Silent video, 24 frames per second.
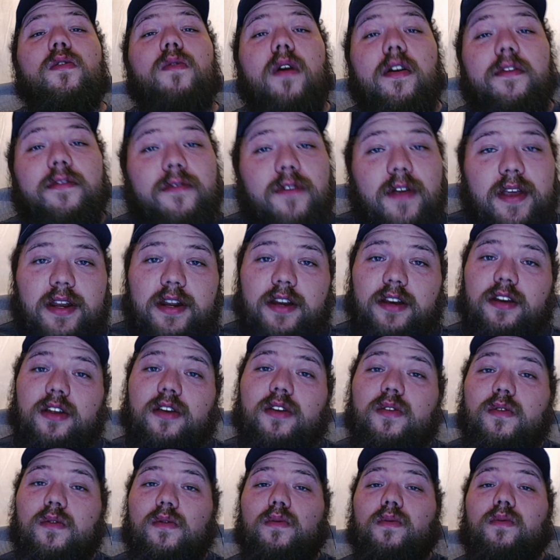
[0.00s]
are free to
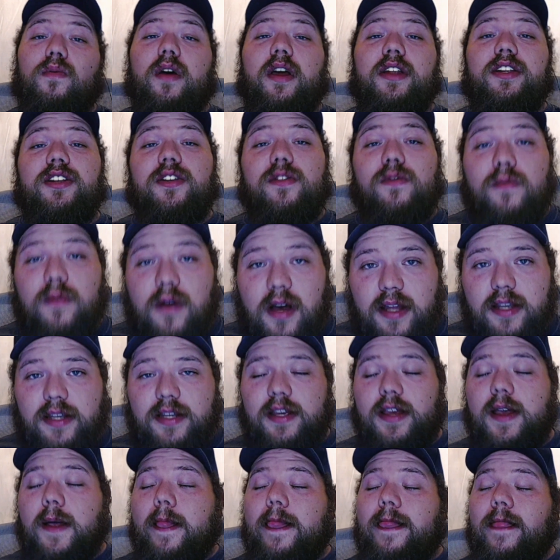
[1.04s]
do what you want.
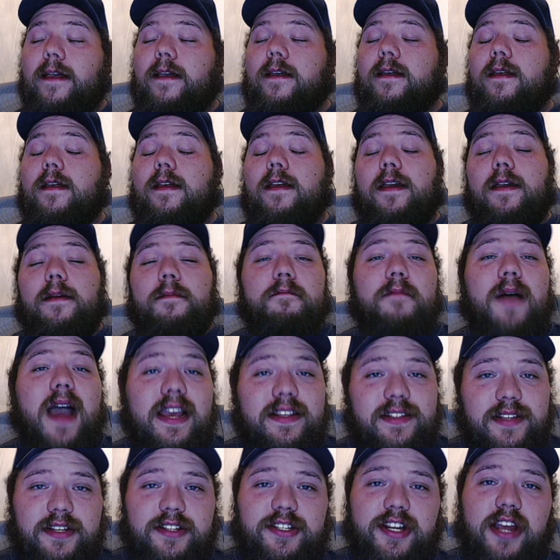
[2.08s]
My
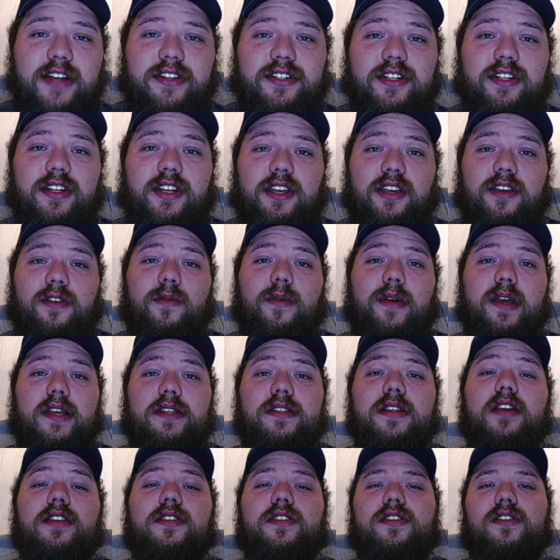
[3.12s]
suggestion to you is
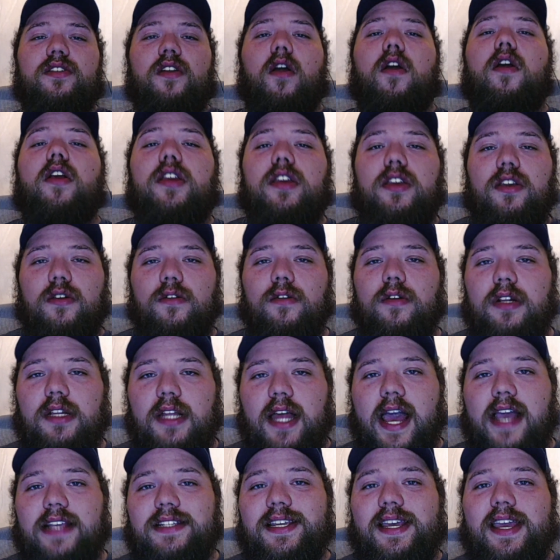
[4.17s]
start
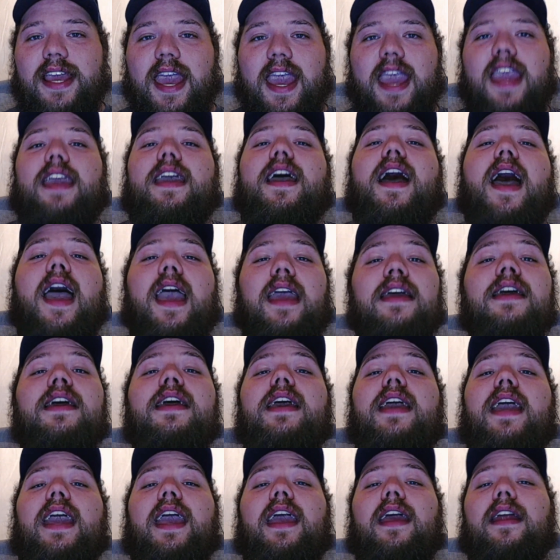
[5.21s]
utilizing AI.
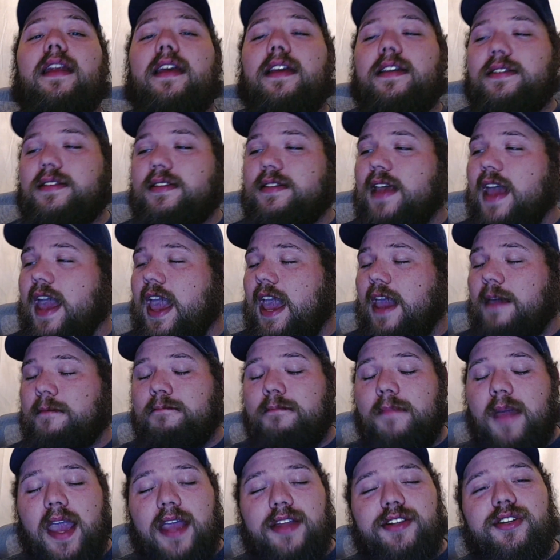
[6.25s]
It is a
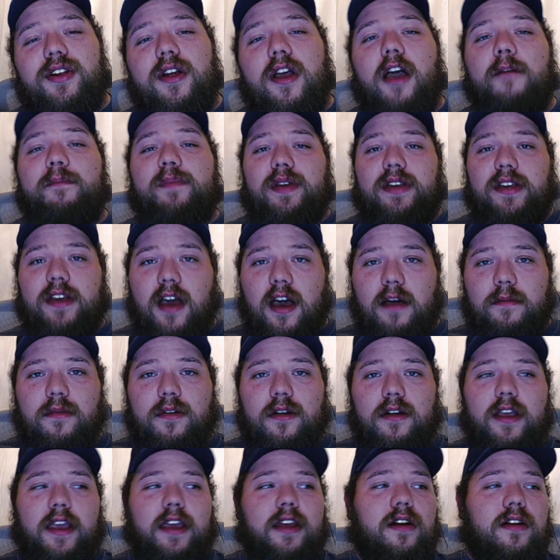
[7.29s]
major
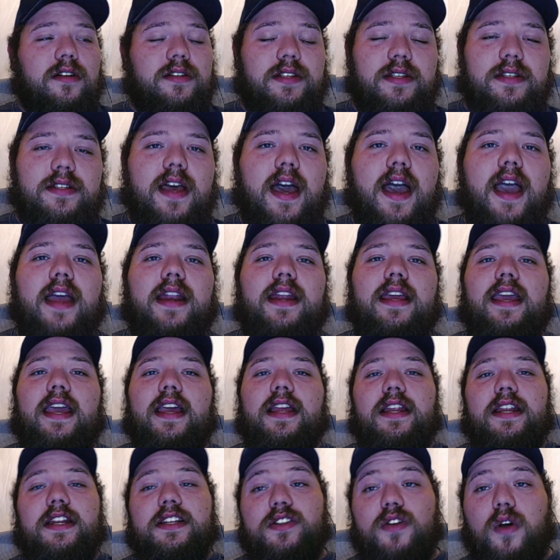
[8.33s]
up-and-comer in our society.
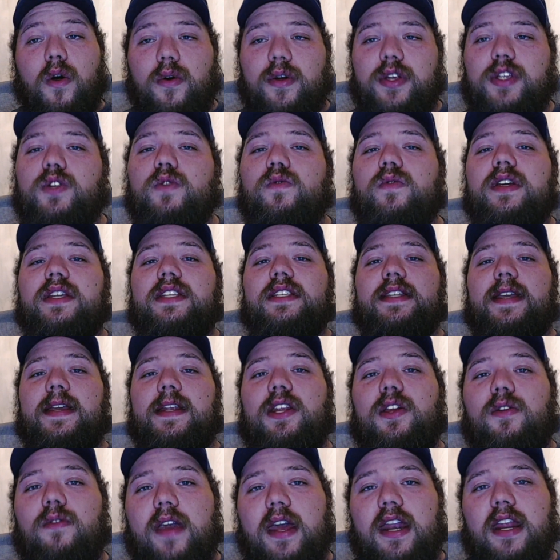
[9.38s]
It is going to
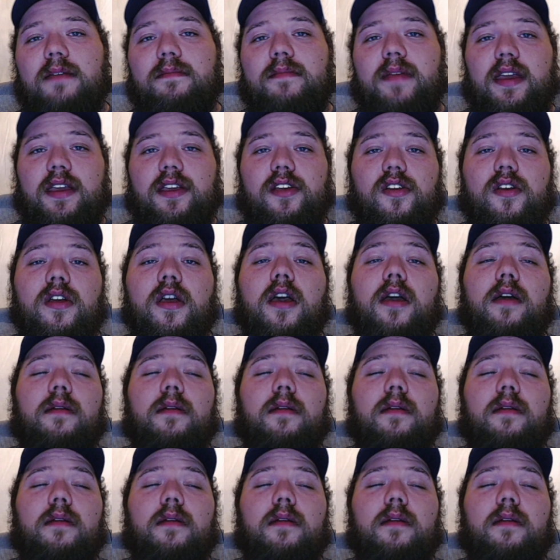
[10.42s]
continue getting bigger,